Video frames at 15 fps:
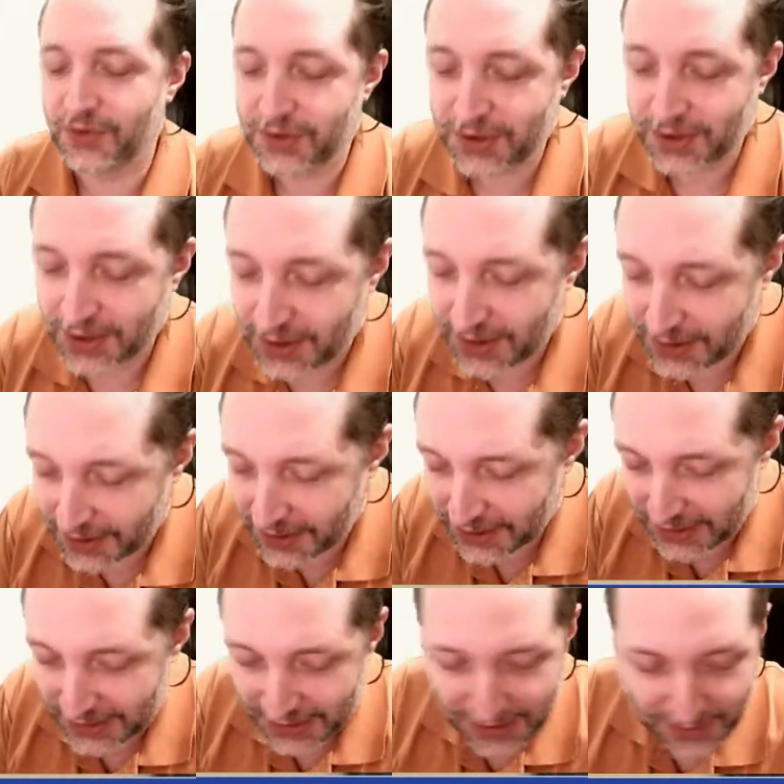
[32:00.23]
I mean,
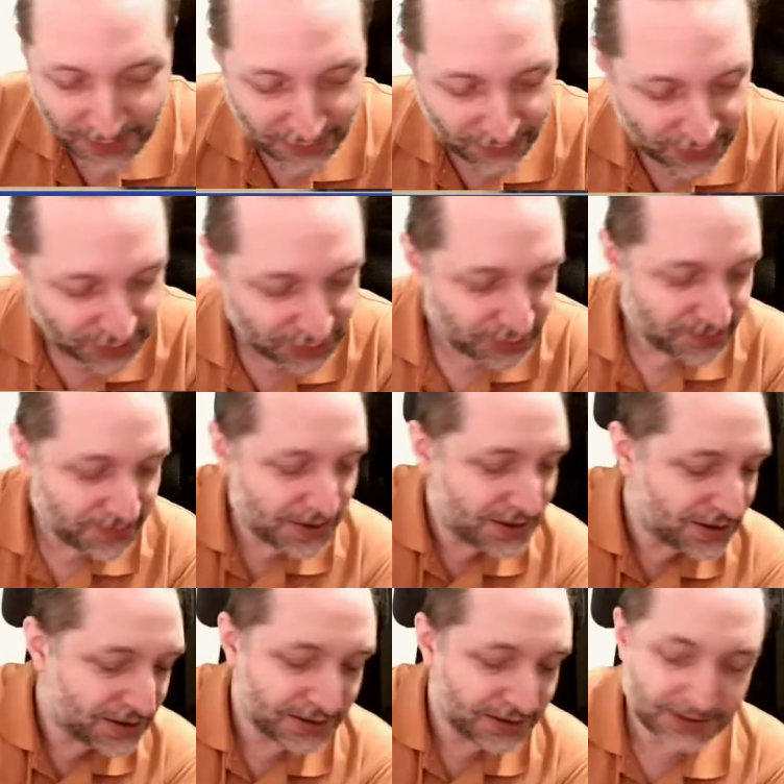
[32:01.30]
your first pack
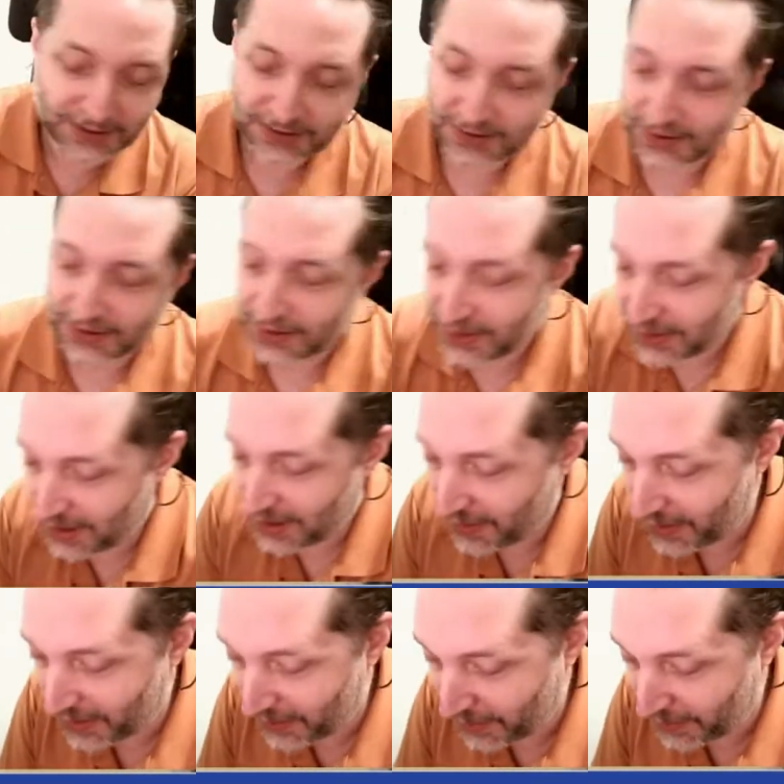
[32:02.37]
is very, very
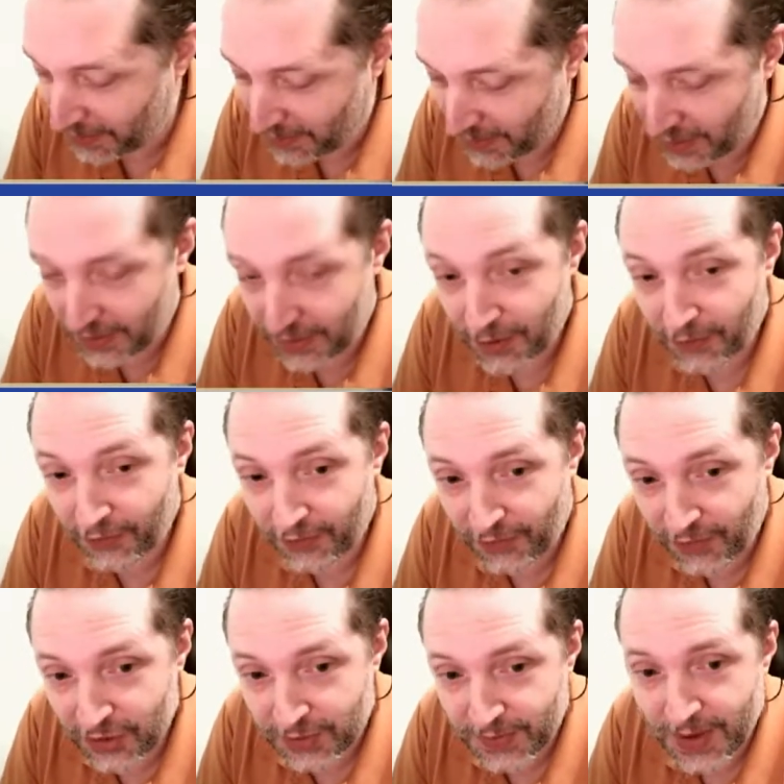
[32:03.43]
important.
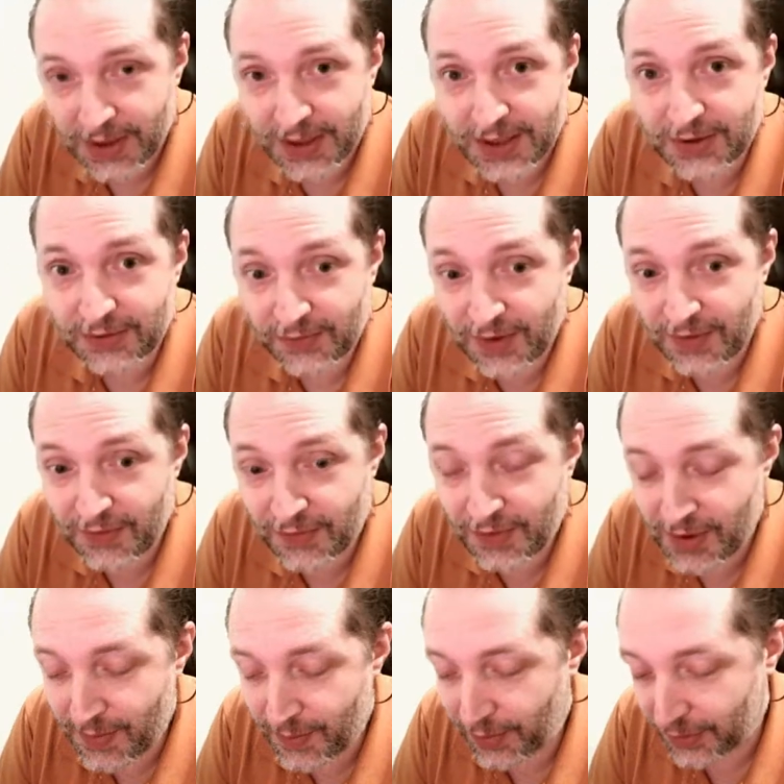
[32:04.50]
It will
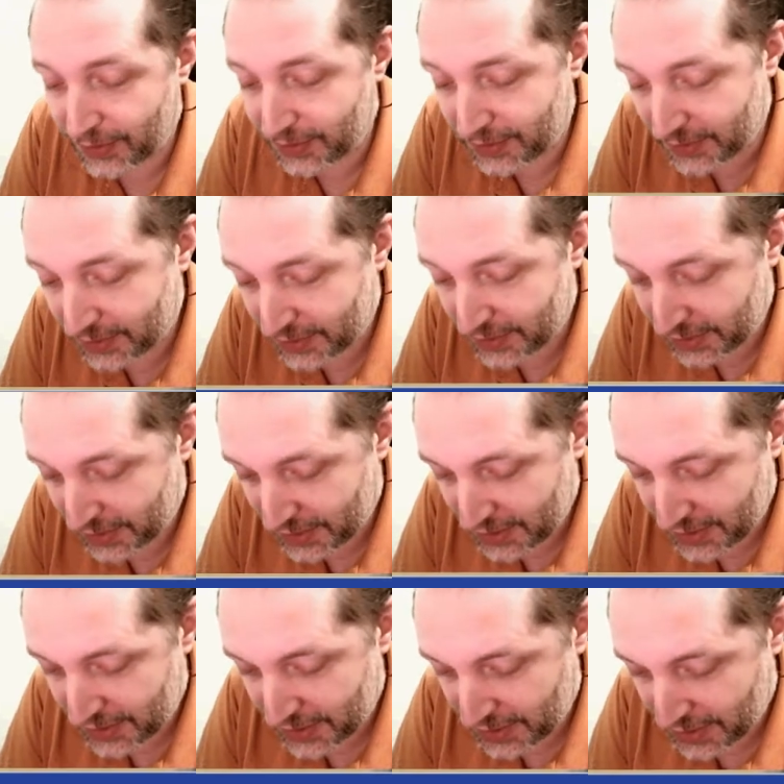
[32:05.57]
tell
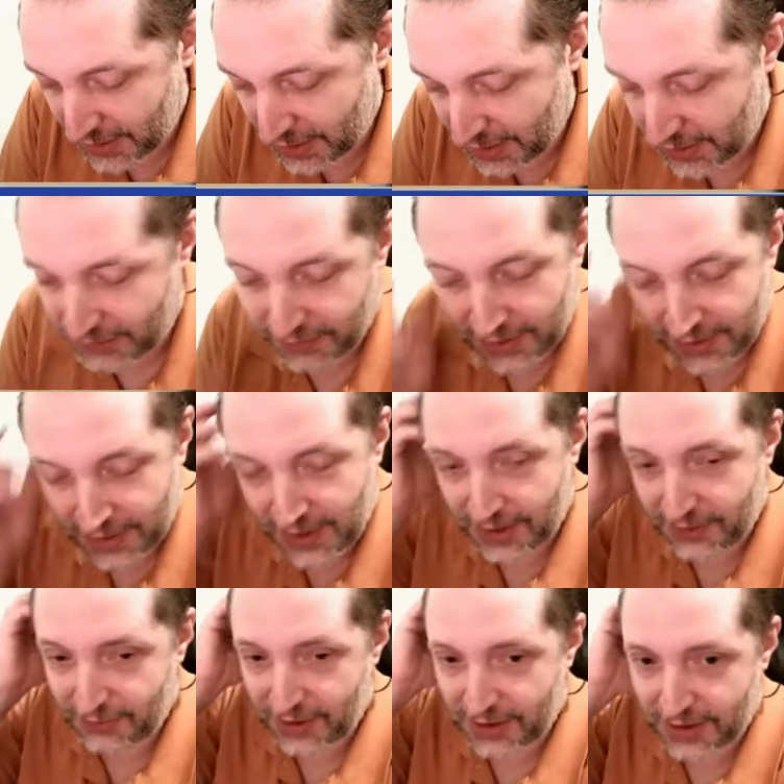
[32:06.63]
your other player what
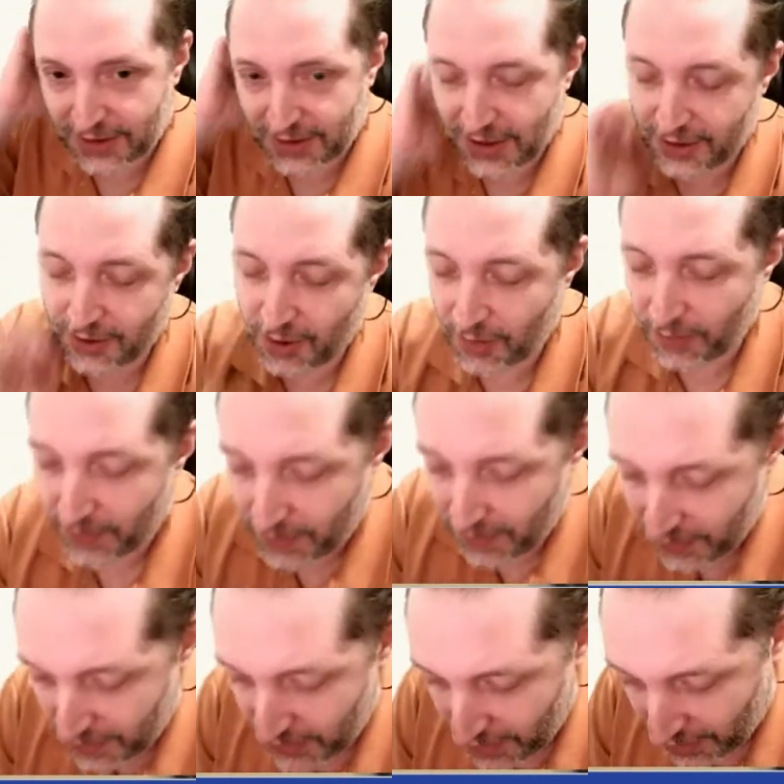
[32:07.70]
a
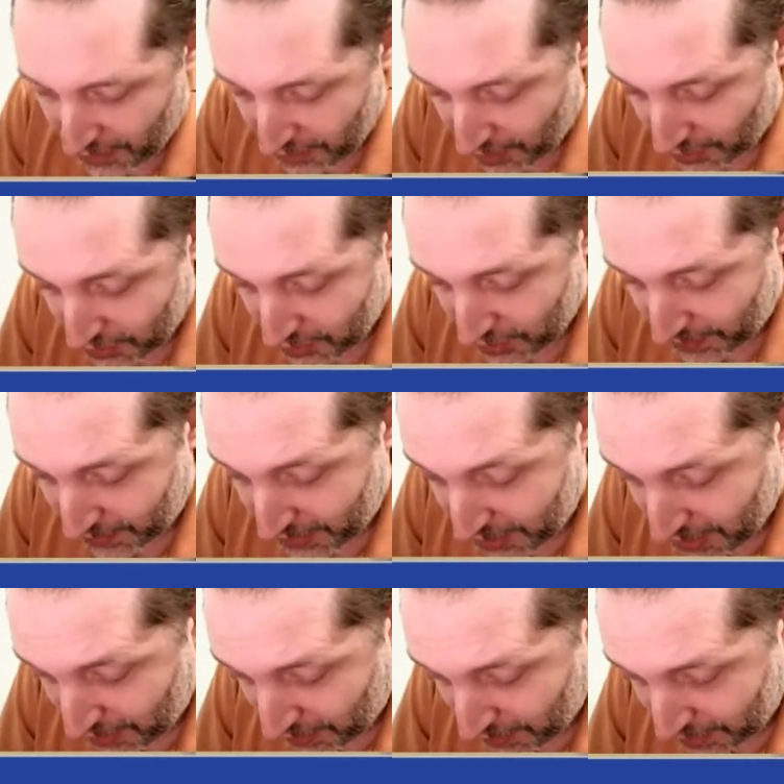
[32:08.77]
lot of signal. It
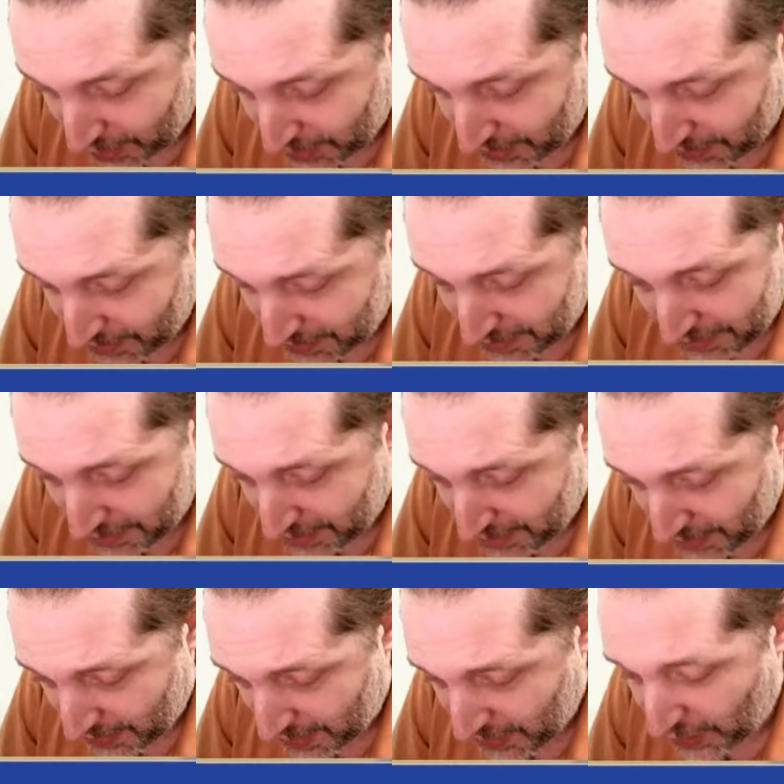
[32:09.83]
will...
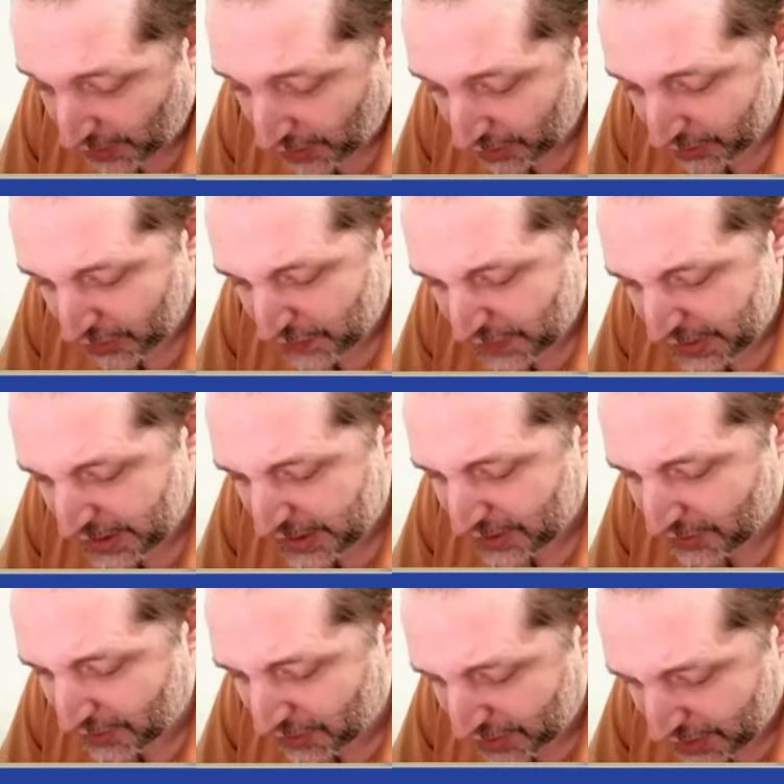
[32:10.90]
It's the most
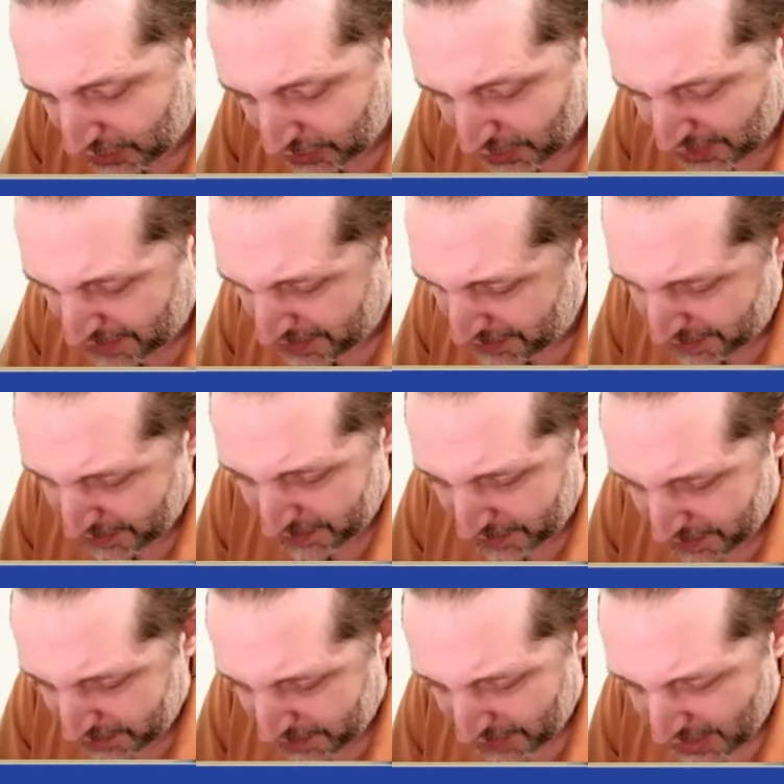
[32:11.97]
important part of the draft.
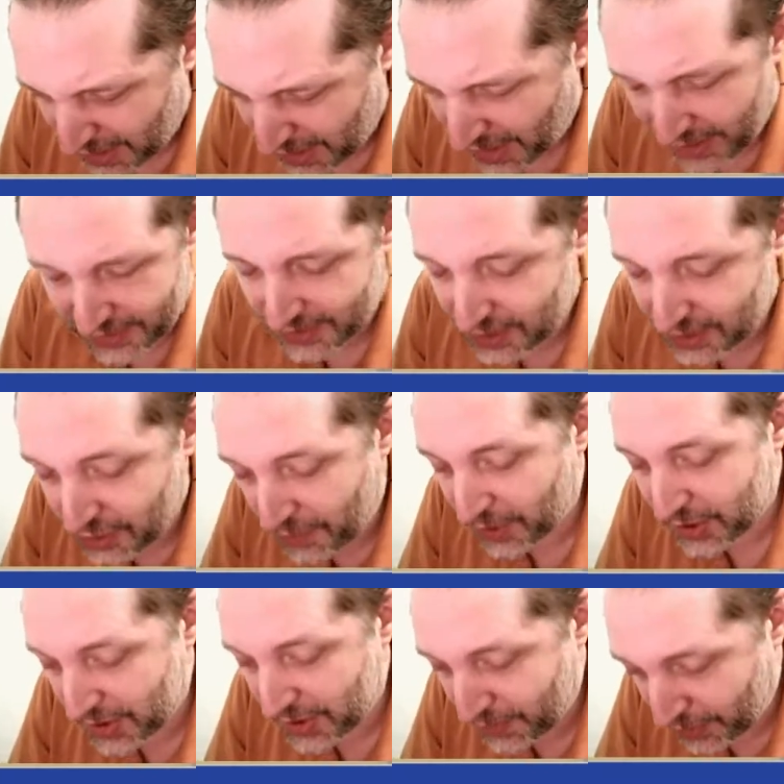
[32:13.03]
Event Screw
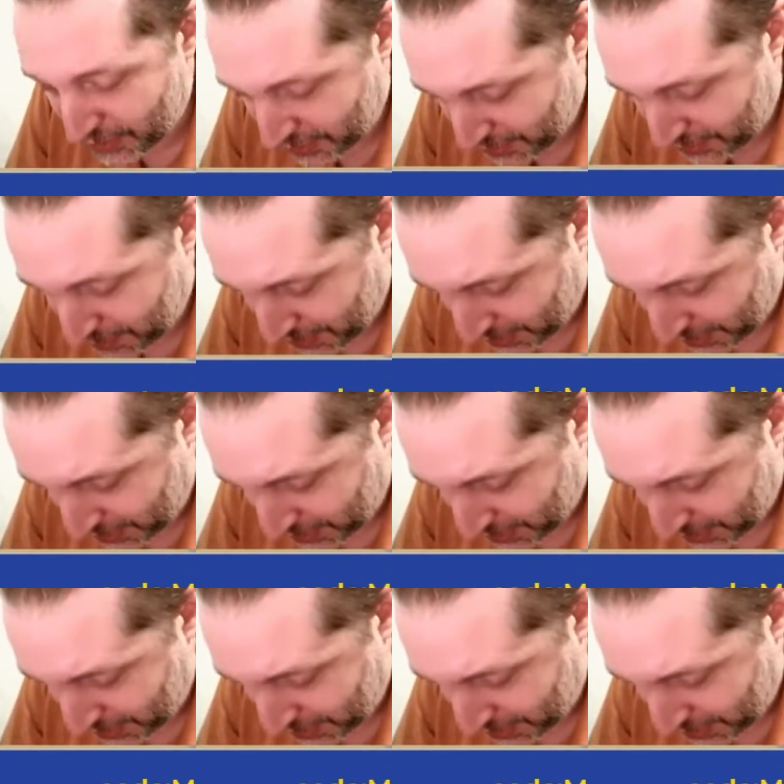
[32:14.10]
is good.